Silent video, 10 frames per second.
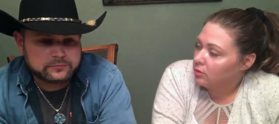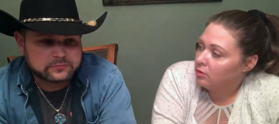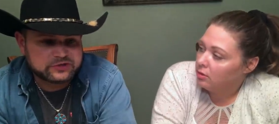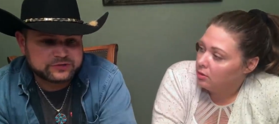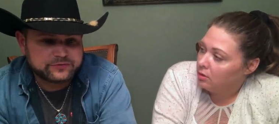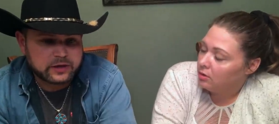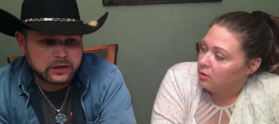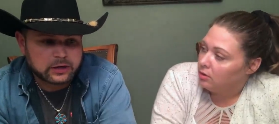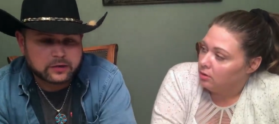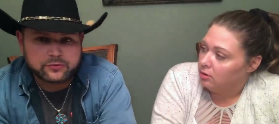Speaker 1: just fell
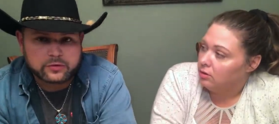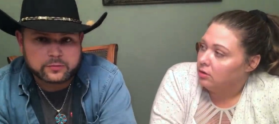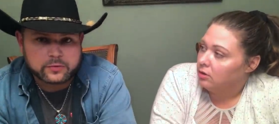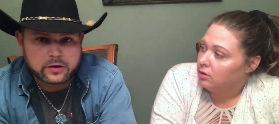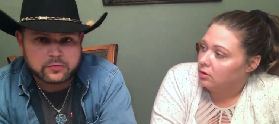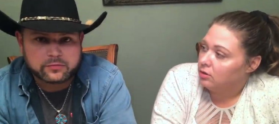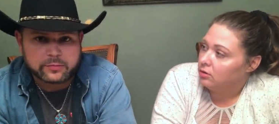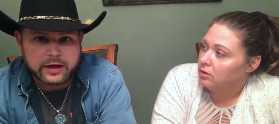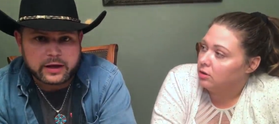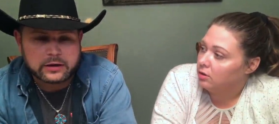in love with him right off the
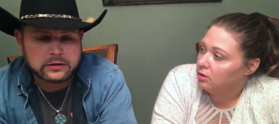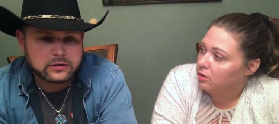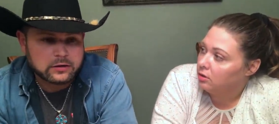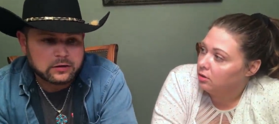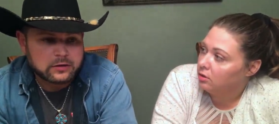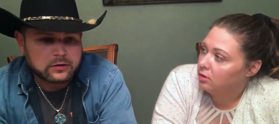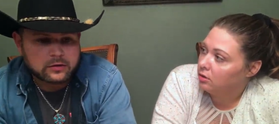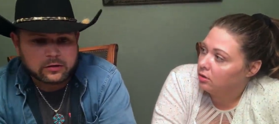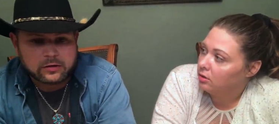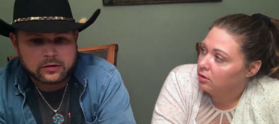bat.
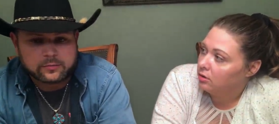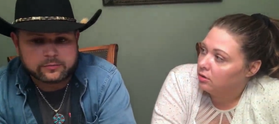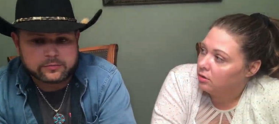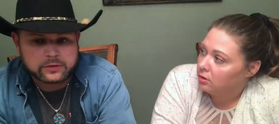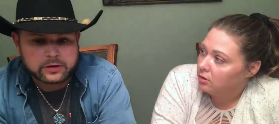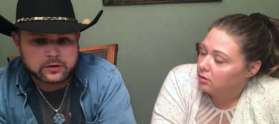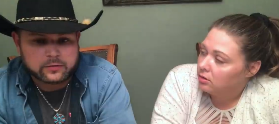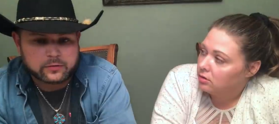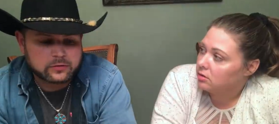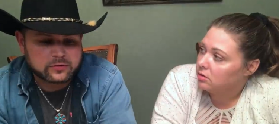Um, you
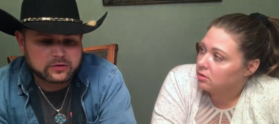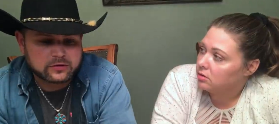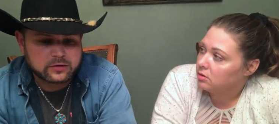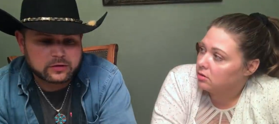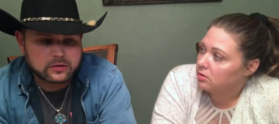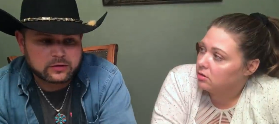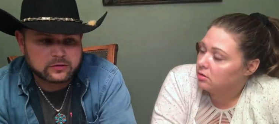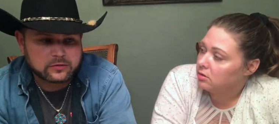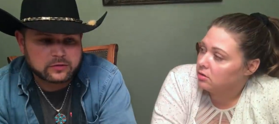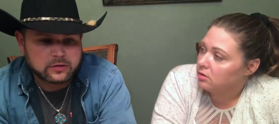know, just
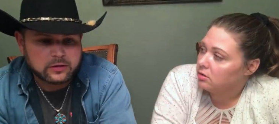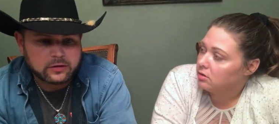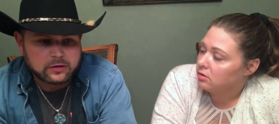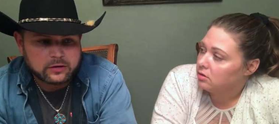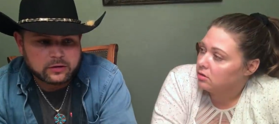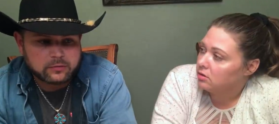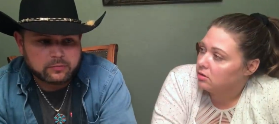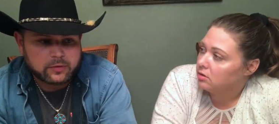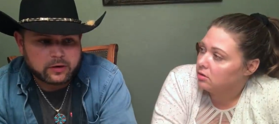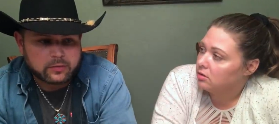his
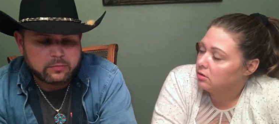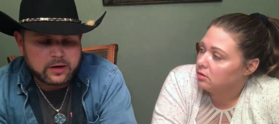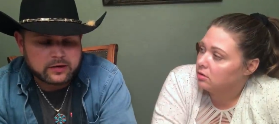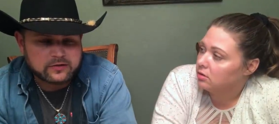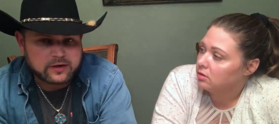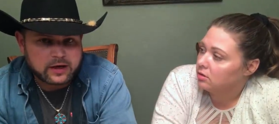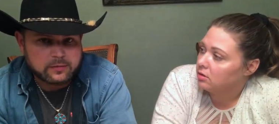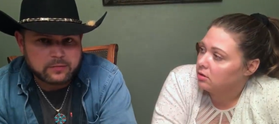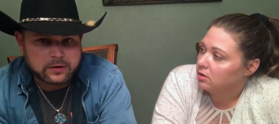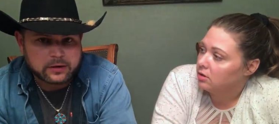uh,
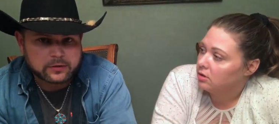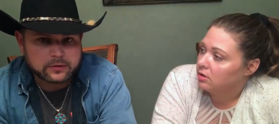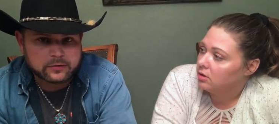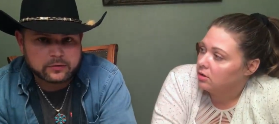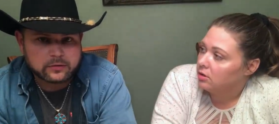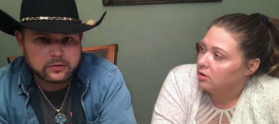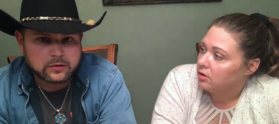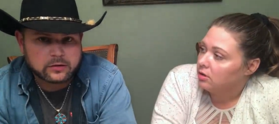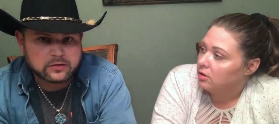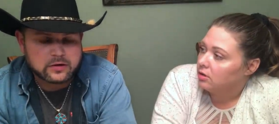bedside manner,
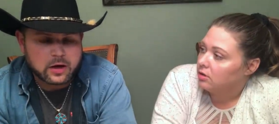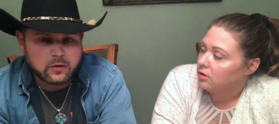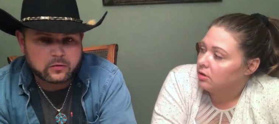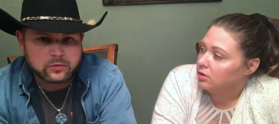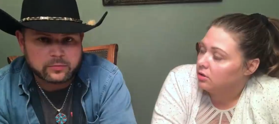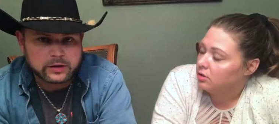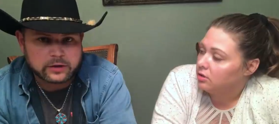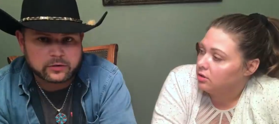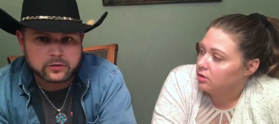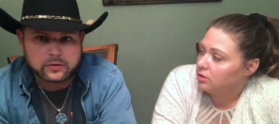uh, the whole
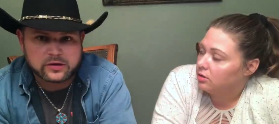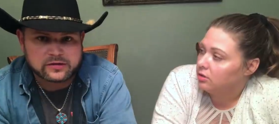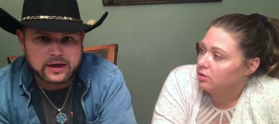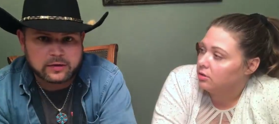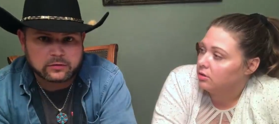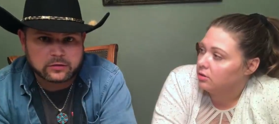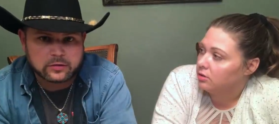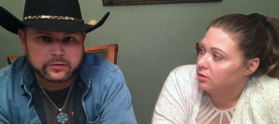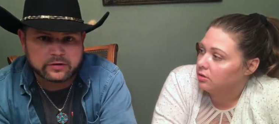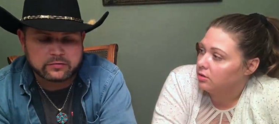demeanor, his
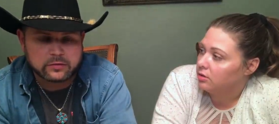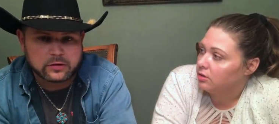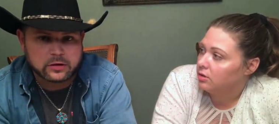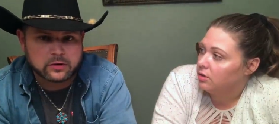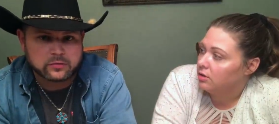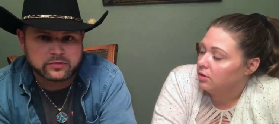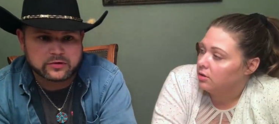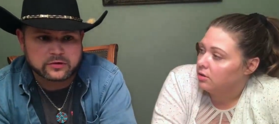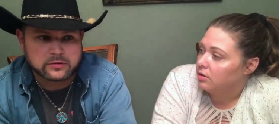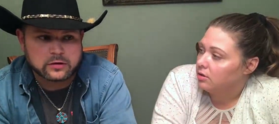outlook on everything was
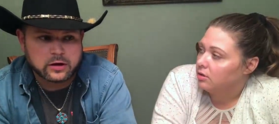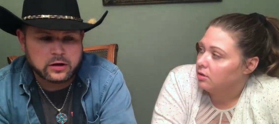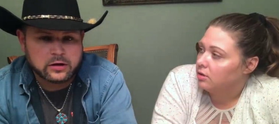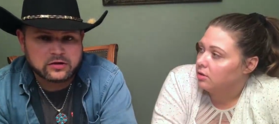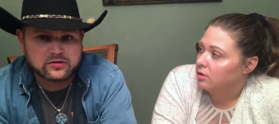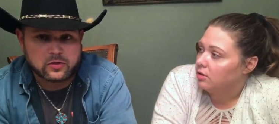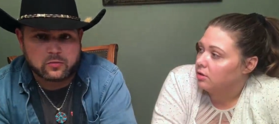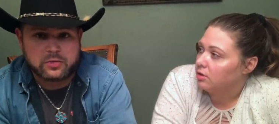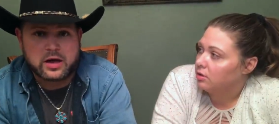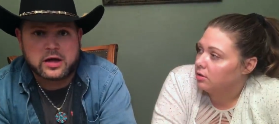just so
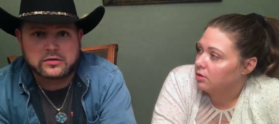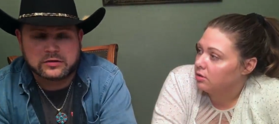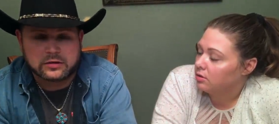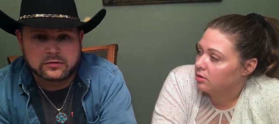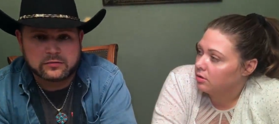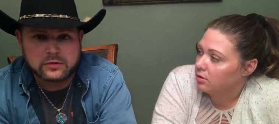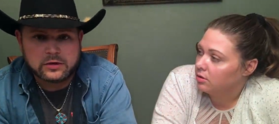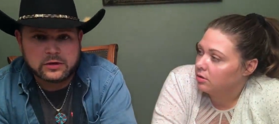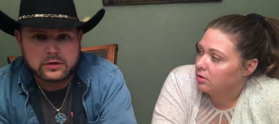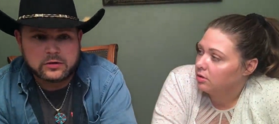positive.
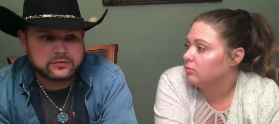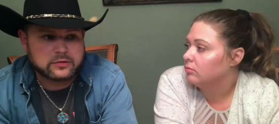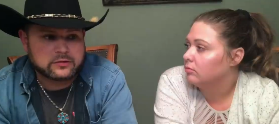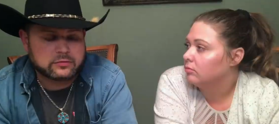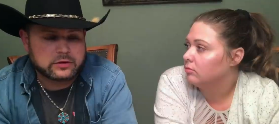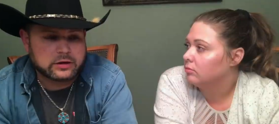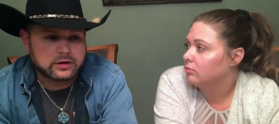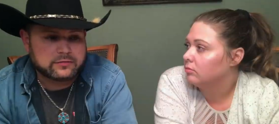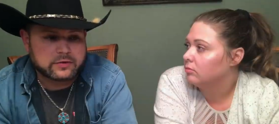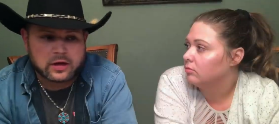And as we
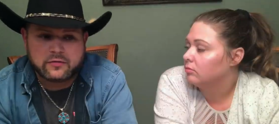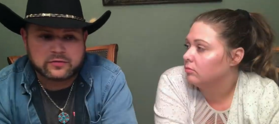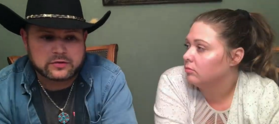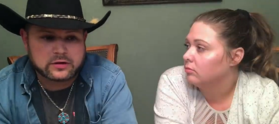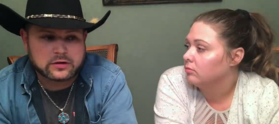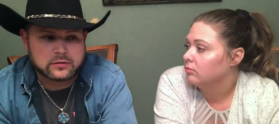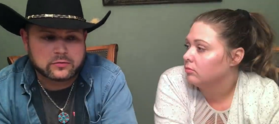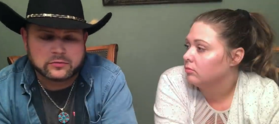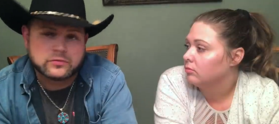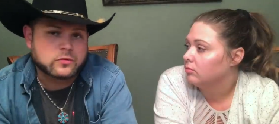left the office, I
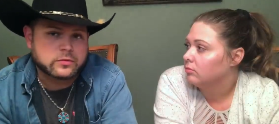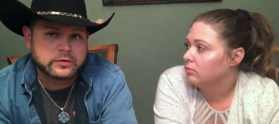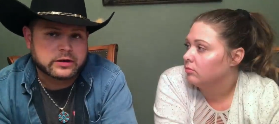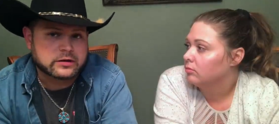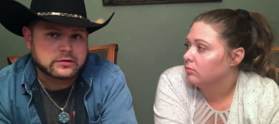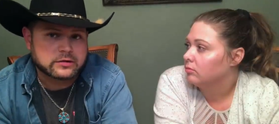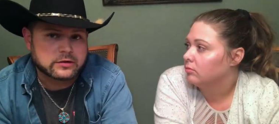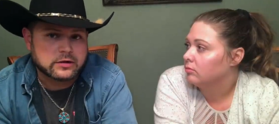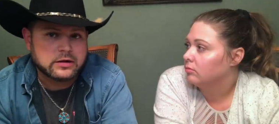told Stormy, I said,